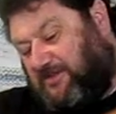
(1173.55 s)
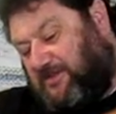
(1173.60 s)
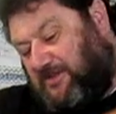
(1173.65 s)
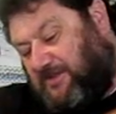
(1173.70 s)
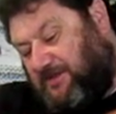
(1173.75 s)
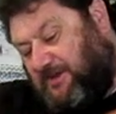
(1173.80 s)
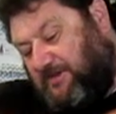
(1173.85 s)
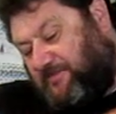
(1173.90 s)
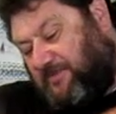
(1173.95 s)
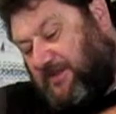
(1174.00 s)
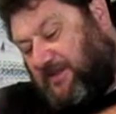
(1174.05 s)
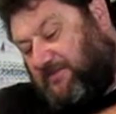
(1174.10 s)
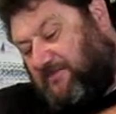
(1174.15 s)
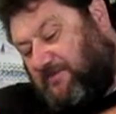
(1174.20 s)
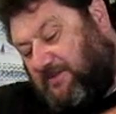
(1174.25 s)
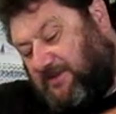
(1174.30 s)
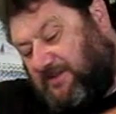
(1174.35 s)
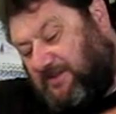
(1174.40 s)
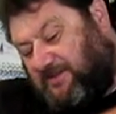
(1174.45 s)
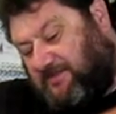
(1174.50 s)
the uh, Black
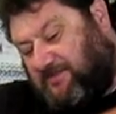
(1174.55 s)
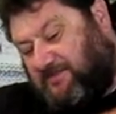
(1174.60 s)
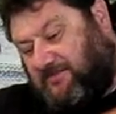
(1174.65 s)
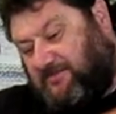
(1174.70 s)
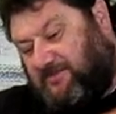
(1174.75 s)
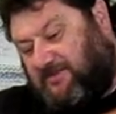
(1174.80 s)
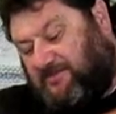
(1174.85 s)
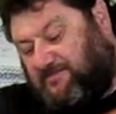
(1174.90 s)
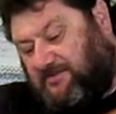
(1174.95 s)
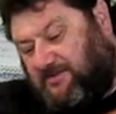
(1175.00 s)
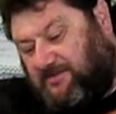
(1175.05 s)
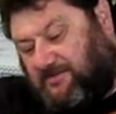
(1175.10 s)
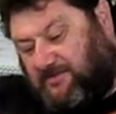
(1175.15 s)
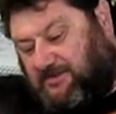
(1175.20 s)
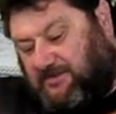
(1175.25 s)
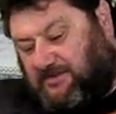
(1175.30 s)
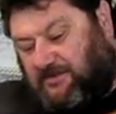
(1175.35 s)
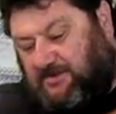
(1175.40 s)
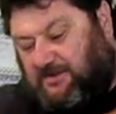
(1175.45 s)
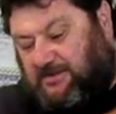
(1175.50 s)
Rock kits on this one.
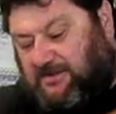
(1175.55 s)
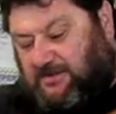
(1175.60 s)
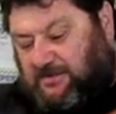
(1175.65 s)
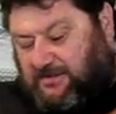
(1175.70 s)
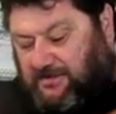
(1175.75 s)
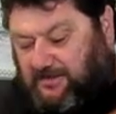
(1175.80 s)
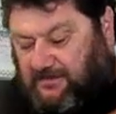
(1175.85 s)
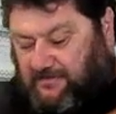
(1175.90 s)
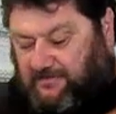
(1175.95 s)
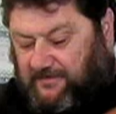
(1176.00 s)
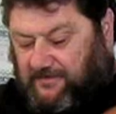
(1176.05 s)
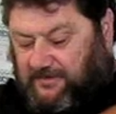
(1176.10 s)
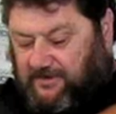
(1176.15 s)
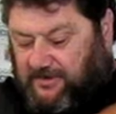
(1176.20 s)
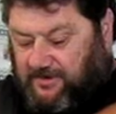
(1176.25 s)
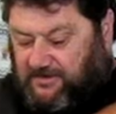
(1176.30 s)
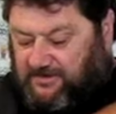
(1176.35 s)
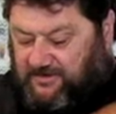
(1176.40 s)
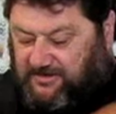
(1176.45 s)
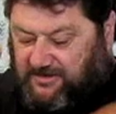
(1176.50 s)
I've not
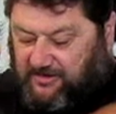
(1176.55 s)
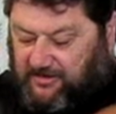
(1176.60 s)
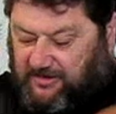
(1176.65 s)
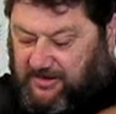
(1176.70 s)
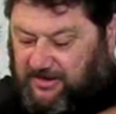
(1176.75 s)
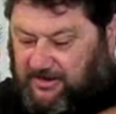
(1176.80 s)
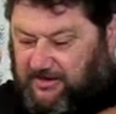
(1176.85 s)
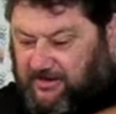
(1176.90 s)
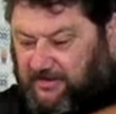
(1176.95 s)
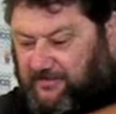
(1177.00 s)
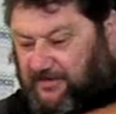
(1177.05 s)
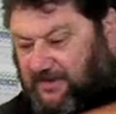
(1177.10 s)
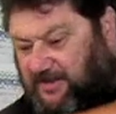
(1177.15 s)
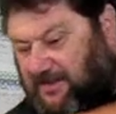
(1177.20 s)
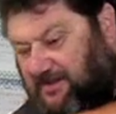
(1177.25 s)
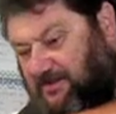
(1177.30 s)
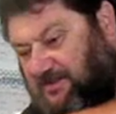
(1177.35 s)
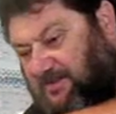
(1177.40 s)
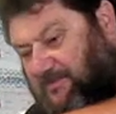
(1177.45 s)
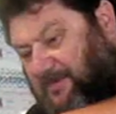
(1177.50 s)
noticed that on any of the other
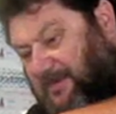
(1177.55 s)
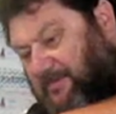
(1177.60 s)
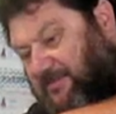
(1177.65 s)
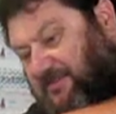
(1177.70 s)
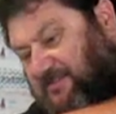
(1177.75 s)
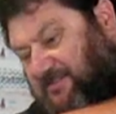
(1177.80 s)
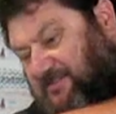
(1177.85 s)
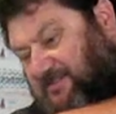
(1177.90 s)
kits so maybe it's